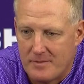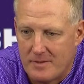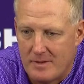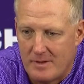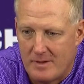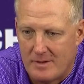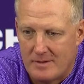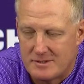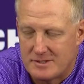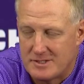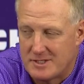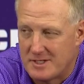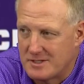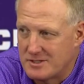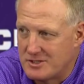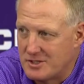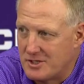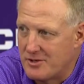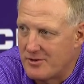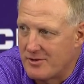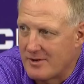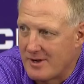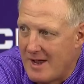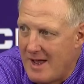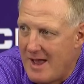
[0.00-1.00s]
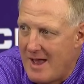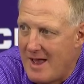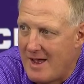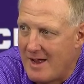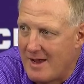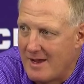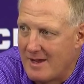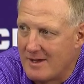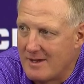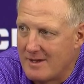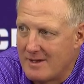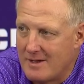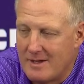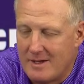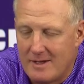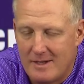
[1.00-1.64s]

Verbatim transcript: a, a six year guy